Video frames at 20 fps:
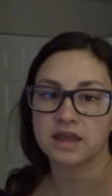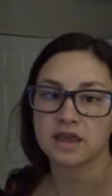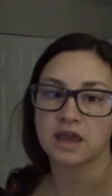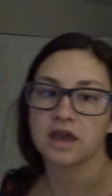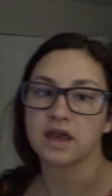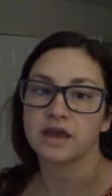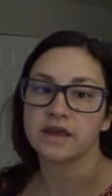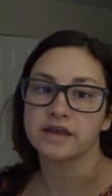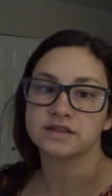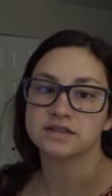Hey
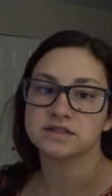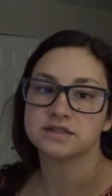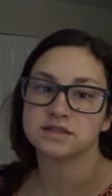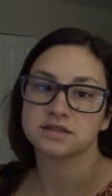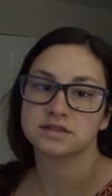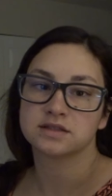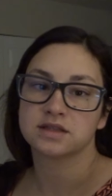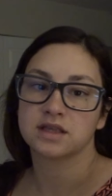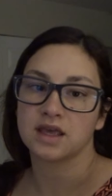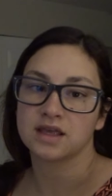
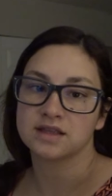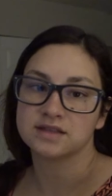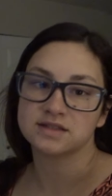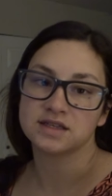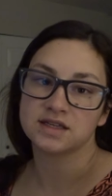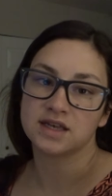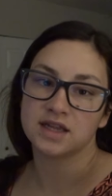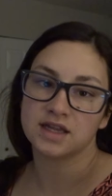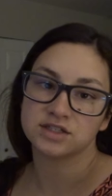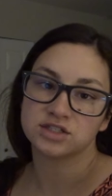guys, Kezi
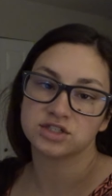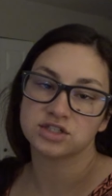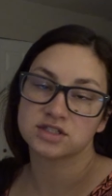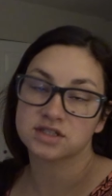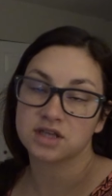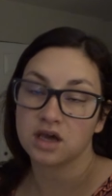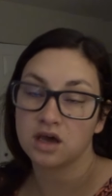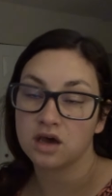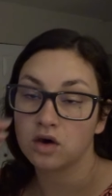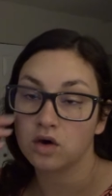and I just
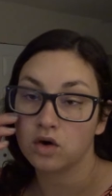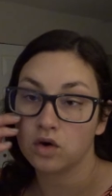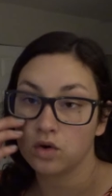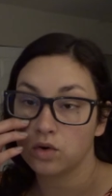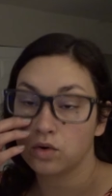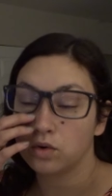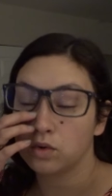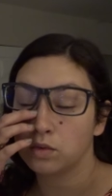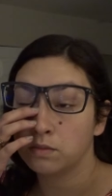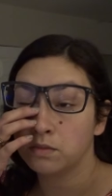got
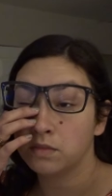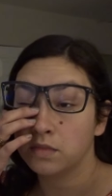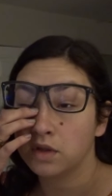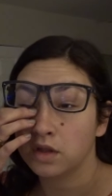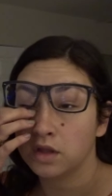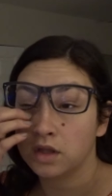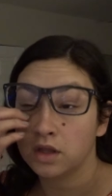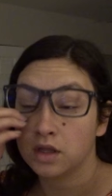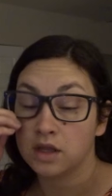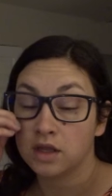home
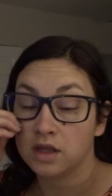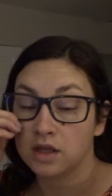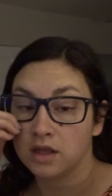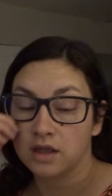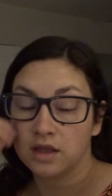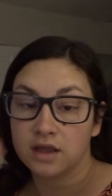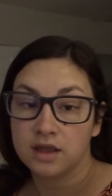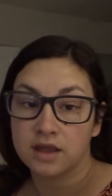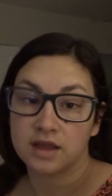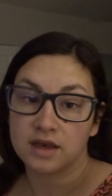
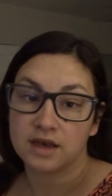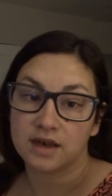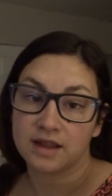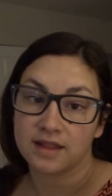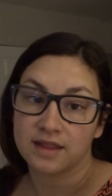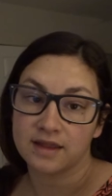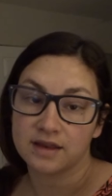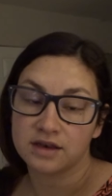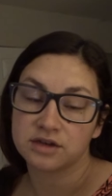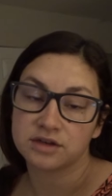and I
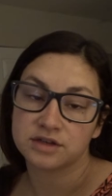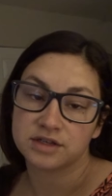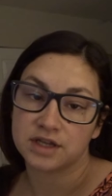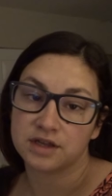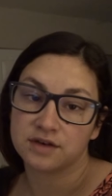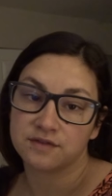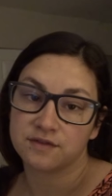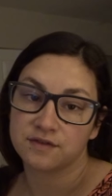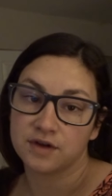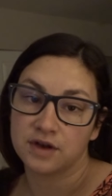laid her
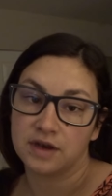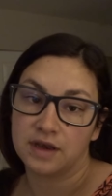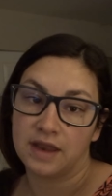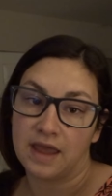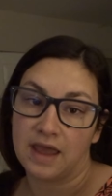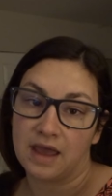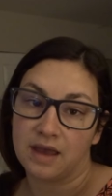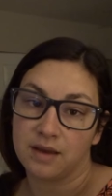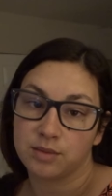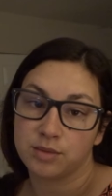down for a
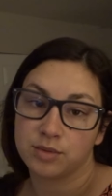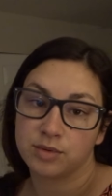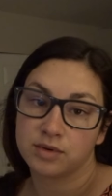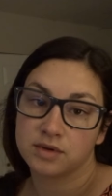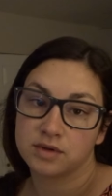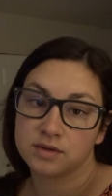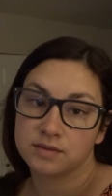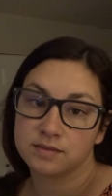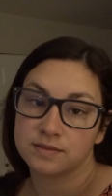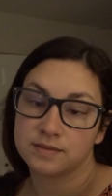nap.
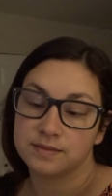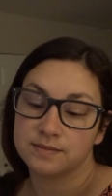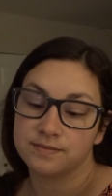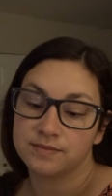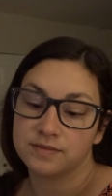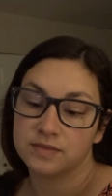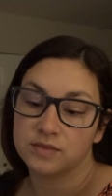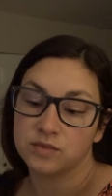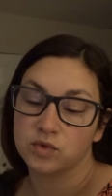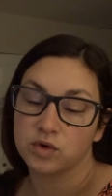
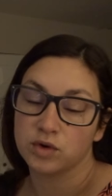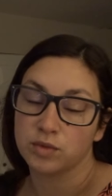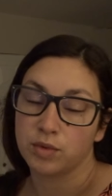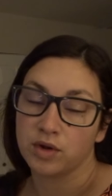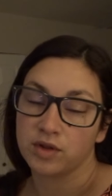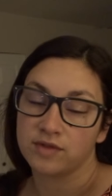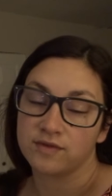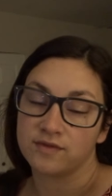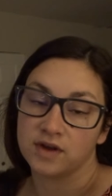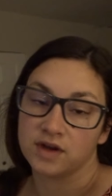We're
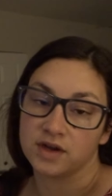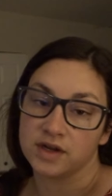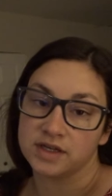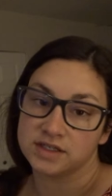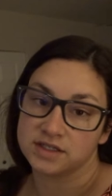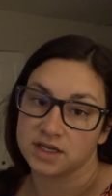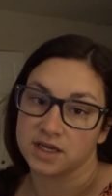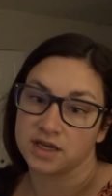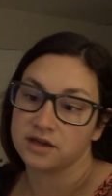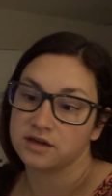both very
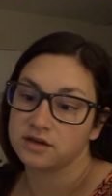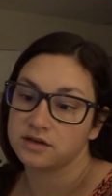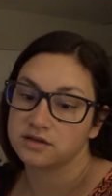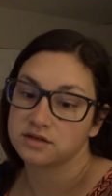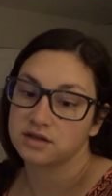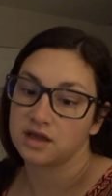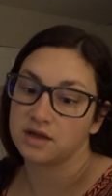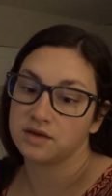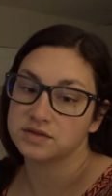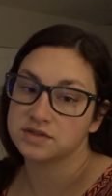tired.
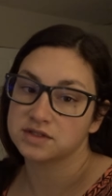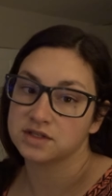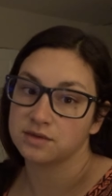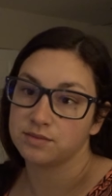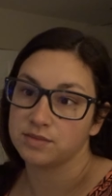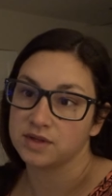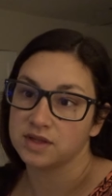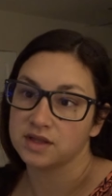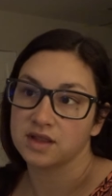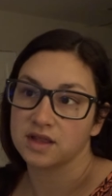I was
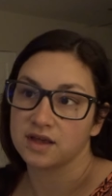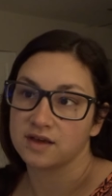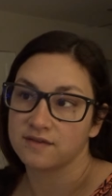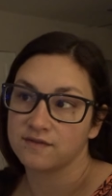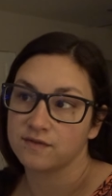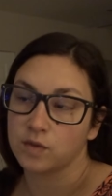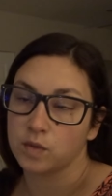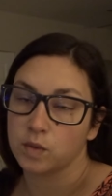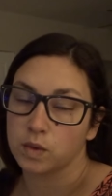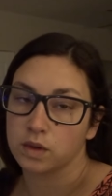up at like
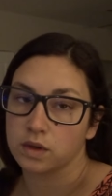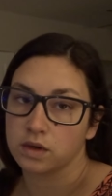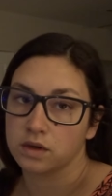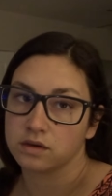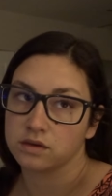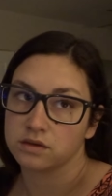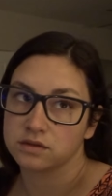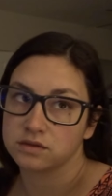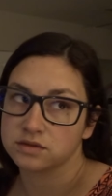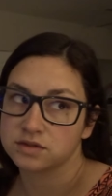
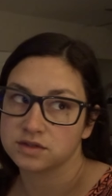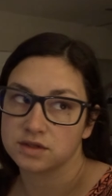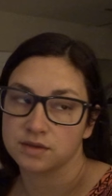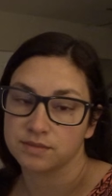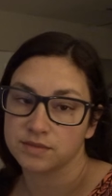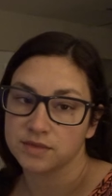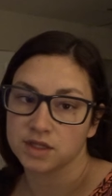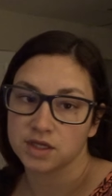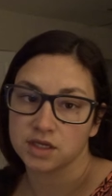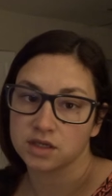four or
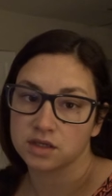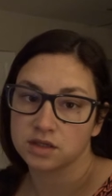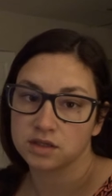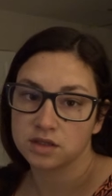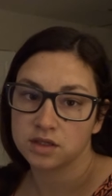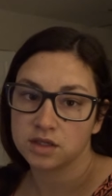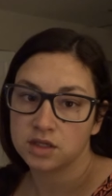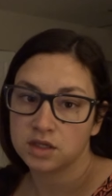something